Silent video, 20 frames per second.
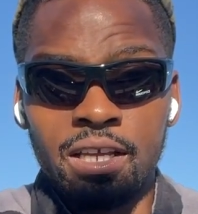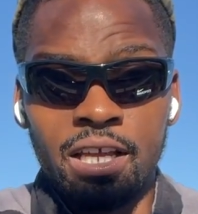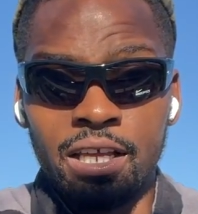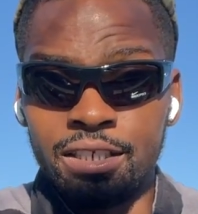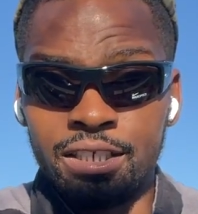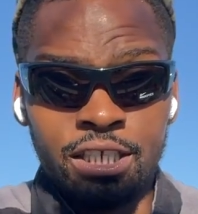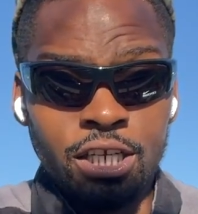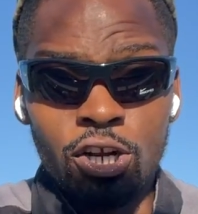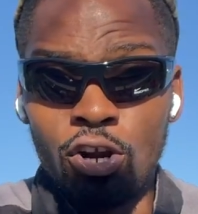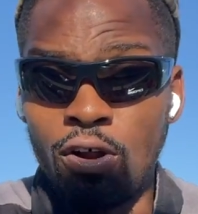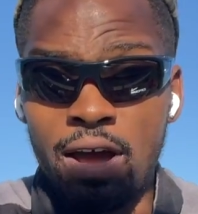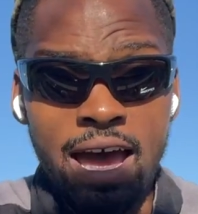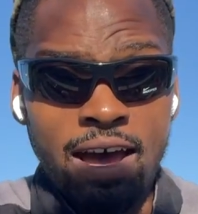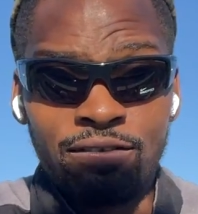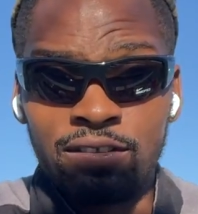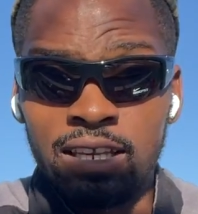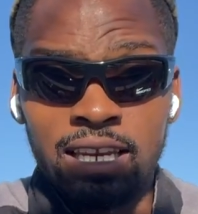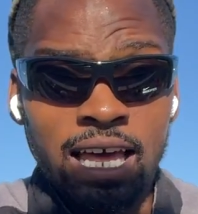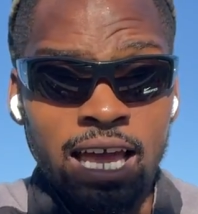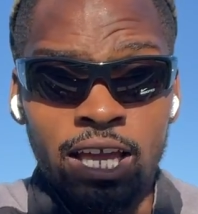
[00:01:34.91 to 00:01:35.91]
She don't have
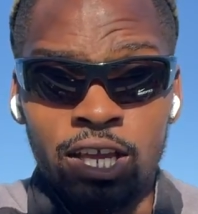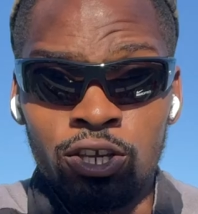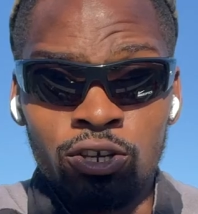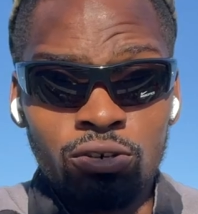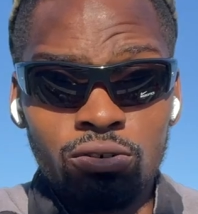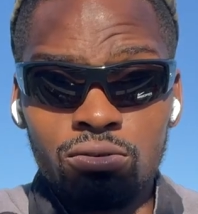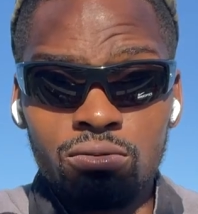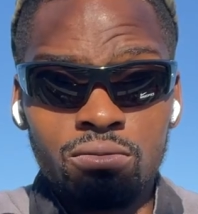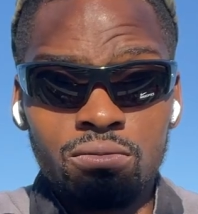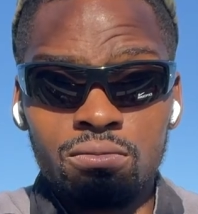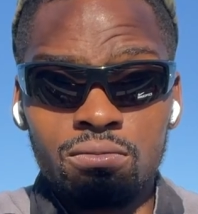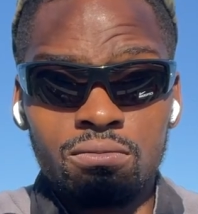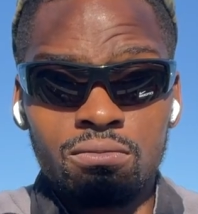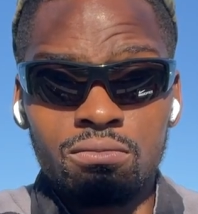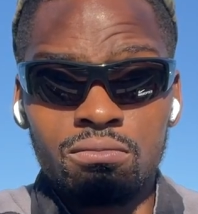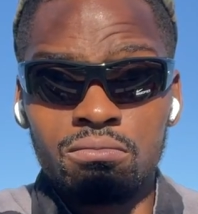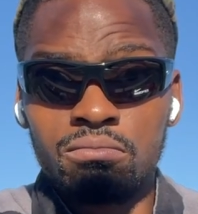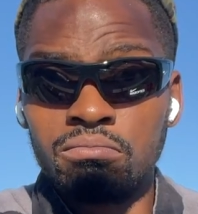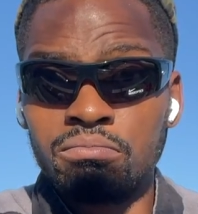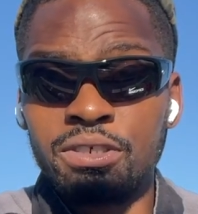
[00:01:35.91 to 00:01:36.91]
to like you,
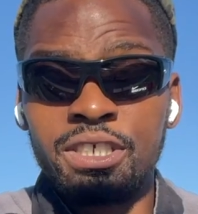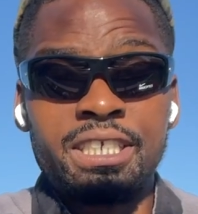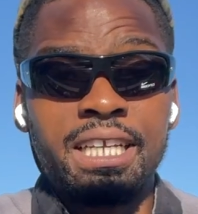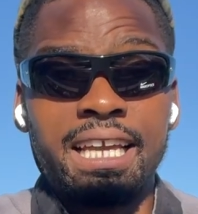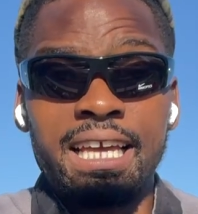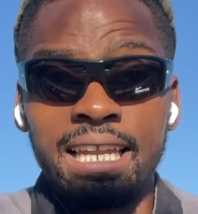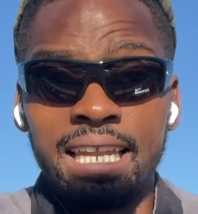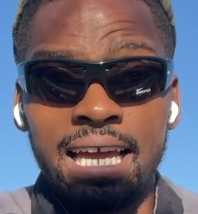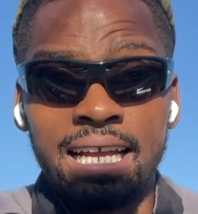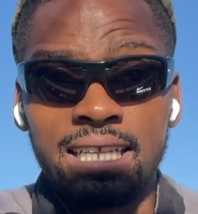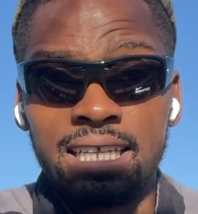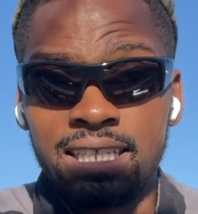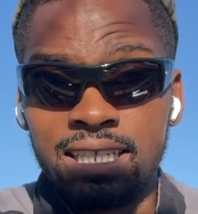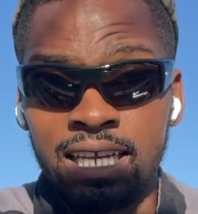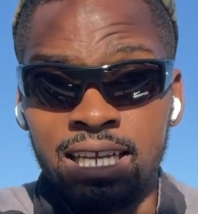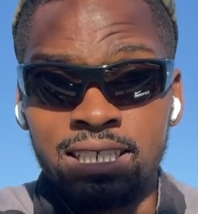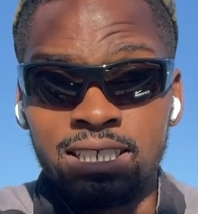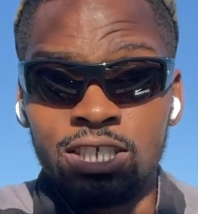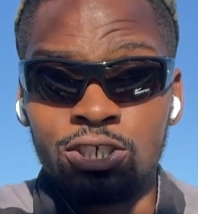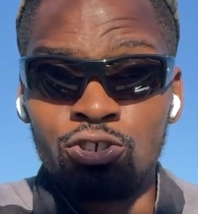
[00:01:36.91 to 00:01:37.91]
but she can like the
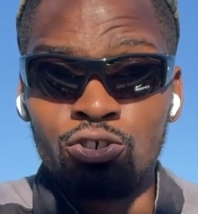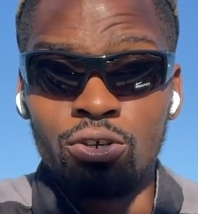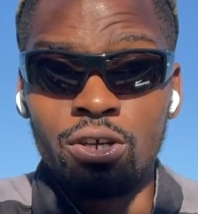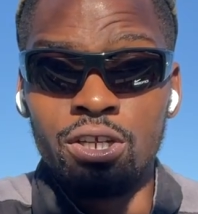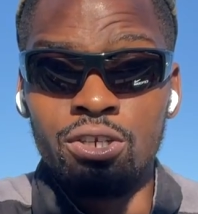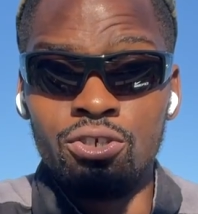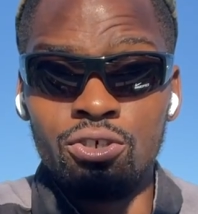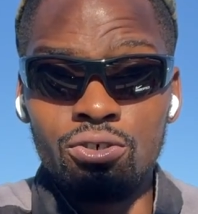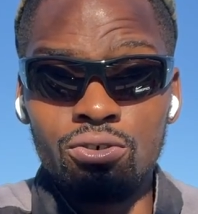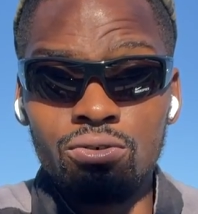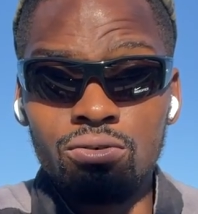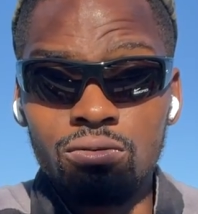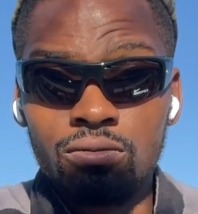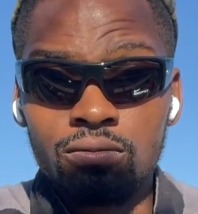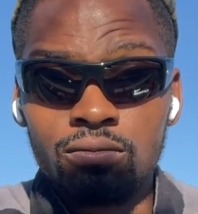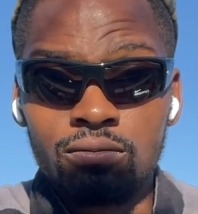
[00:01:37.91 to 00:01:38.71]
things that you can do.